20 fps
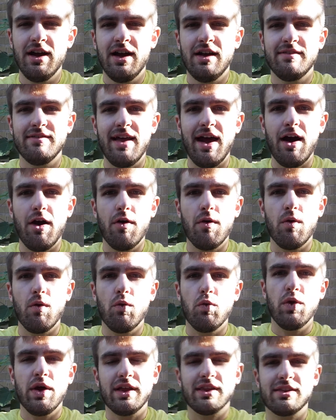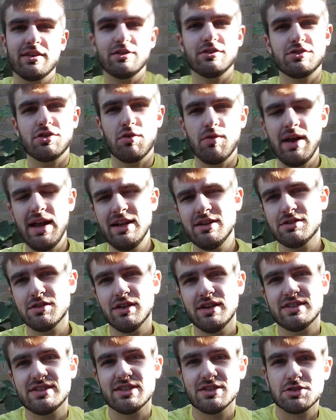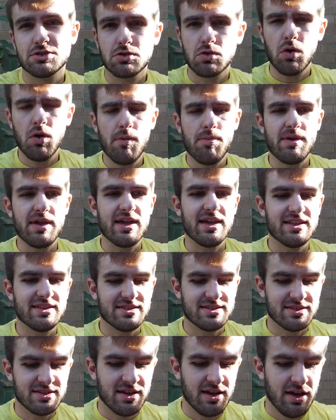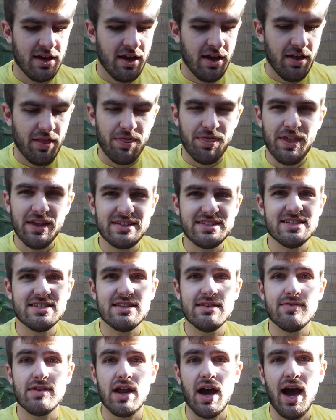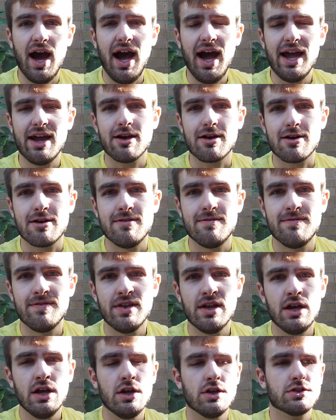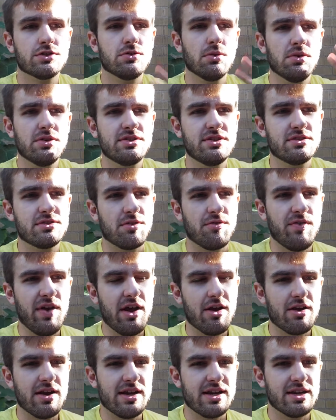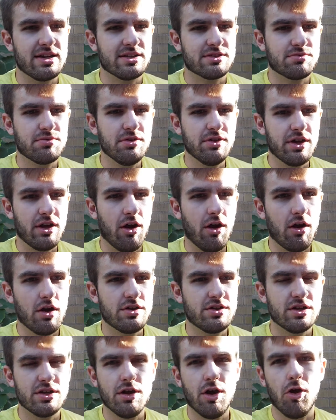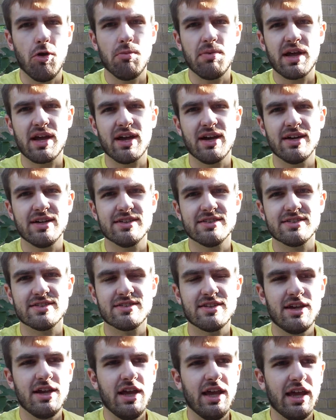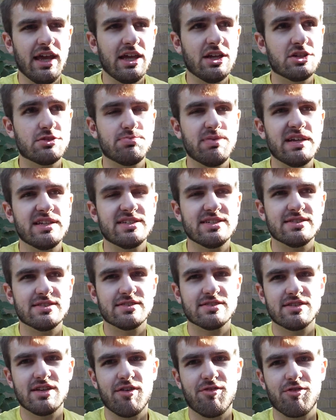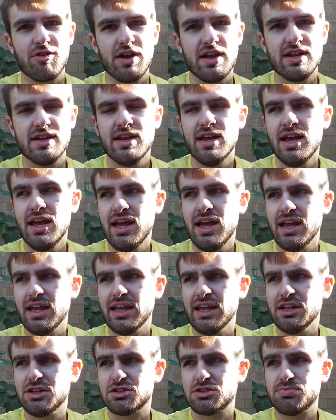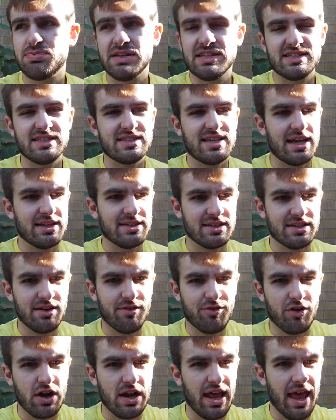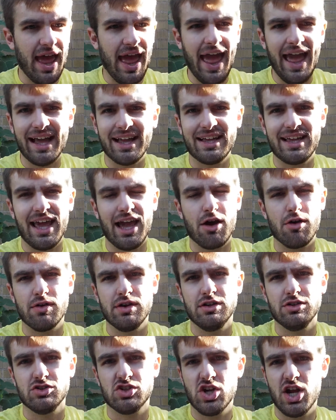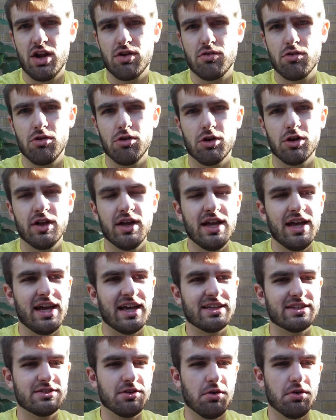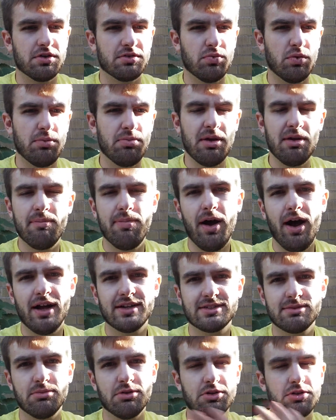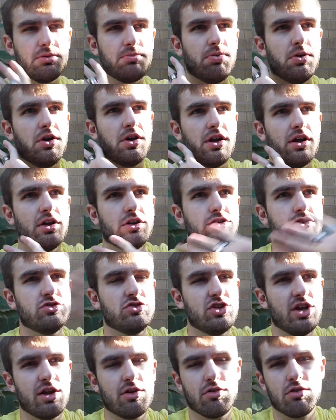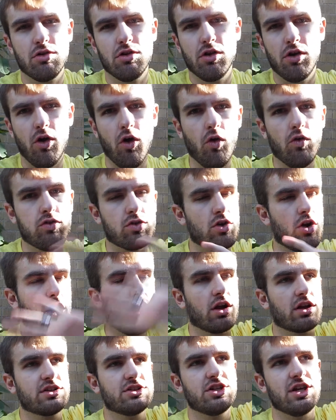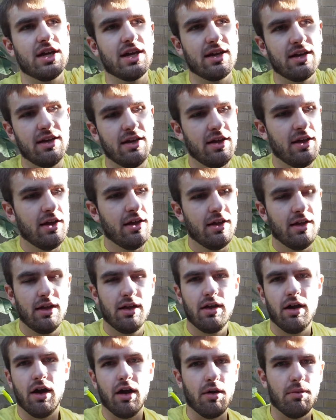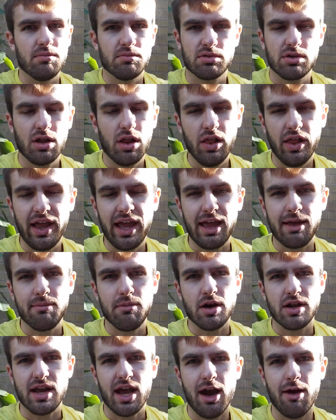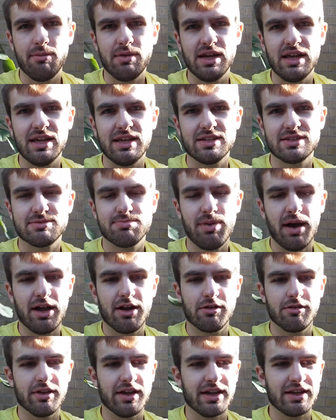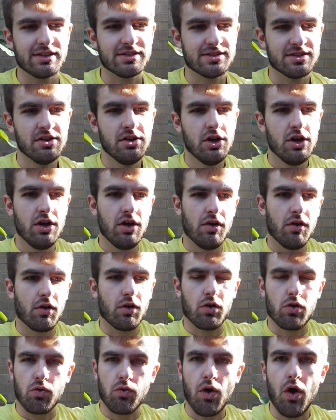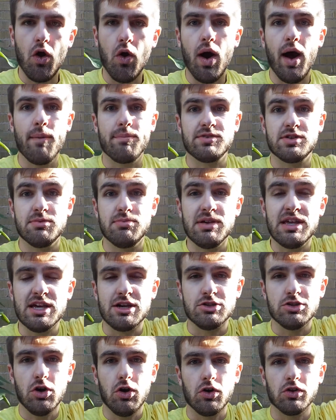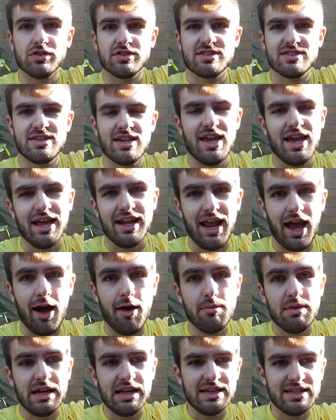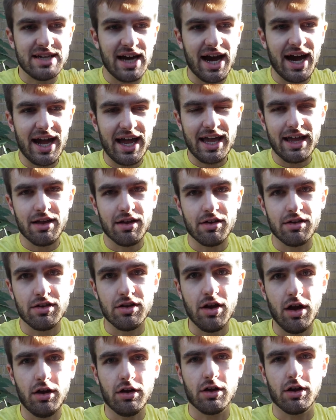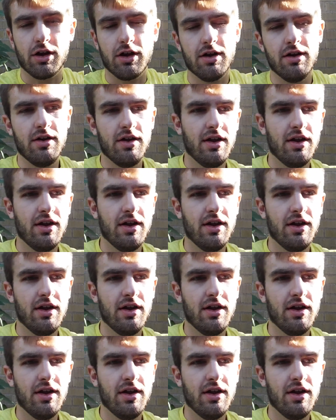Now, with tarantulas and scorpions, this is even higher. Sources are varied and it's really hard to know because each species is different. Each species has a different egg count in general, and so it would be impossible to put a general overarching claim on how many spiderlings grow up to be adults and how many die younger.